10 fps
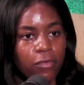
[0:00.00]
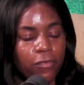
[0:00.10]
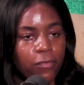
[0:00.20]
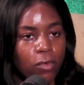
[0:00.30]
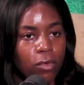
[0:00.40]

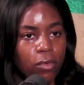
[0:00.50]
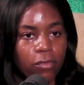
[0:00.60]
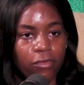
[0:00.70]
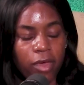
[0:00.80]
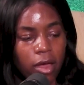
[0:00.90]

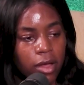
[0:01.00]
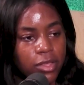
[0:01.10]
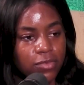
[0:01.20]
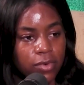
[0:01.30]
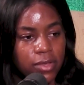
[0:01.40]
for
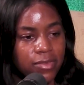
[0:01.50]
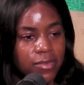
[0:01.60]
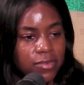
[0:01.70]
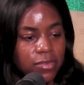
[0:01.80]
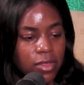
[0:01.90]
various
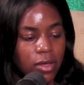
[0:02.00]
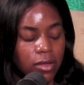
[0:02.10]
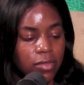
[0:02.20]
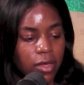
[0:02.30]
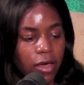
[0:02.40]
reasons,
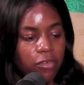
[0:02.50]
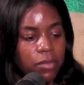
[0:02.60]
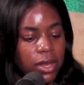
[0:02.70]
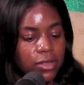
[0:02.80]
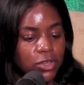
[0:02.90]
the
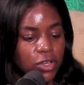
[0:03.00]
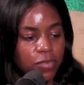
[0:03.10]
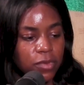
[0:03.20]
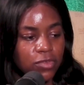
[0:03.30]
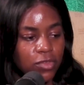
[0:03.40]
government has
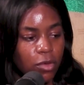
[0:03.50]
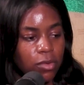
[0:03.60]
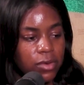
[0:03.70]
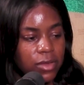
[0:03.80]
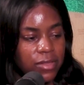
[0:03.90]
just been
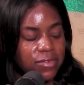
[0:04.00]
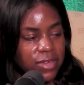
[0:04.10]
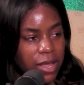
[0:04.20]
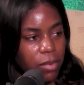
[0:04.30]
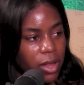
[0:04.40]
so
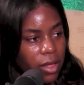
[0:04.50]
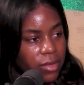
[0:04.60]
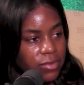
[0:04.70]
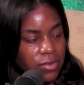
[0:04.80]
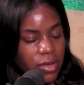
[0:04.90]

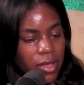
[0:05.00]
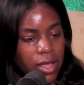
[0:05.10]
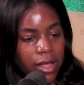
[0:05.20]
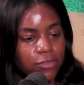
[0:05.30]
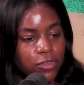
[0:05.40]
destabilized.
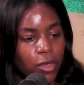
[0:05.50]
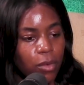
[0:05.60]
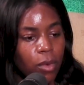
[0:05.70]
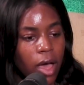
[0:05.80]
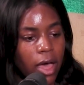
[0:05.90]
And
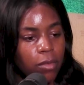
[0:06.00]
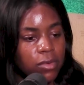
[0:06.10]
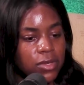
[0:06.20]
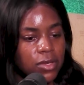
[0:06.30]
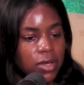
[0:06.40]
so I
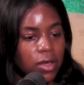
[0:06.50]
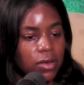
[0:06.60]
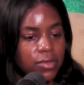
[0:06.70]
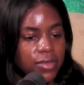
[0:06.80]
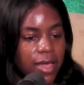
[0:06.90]
wanted to
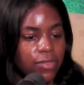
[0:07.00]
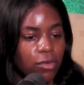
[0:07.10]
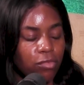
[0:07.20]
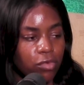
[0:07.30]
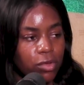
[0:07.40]
understand
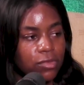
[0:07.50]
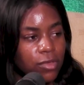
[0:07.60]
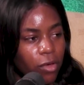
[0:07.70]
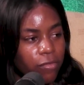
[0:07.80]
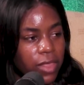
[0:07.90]
the
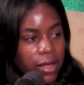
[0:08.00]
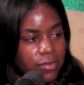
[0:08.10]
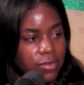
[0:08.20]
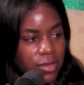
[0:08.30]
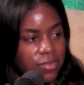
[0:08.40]
roots of
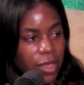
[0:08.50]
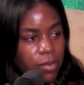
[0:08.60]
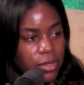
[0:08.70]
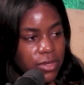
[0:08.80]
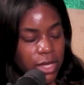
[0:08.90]
that
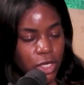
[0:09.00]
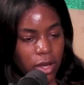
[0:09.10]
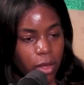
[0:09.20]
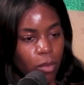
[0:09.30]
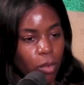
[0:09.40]

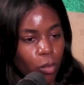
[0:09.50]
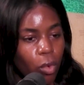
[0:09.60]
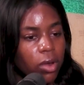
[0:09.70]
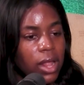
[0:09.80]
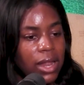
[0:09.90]
destabilization, like
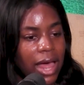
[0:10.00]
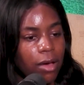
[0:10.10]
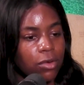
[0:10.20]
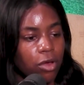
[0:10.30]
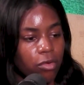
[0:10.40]
what
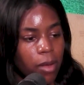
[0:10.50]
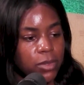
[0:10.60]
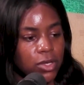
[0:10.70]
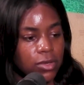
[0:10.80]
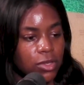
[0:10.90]
allowed
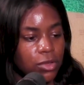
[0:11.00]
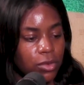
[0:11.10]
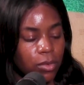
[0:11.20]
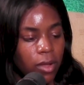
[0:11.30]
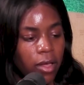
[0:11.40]
corruption
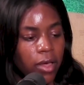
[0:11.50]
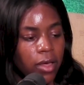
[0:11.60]
to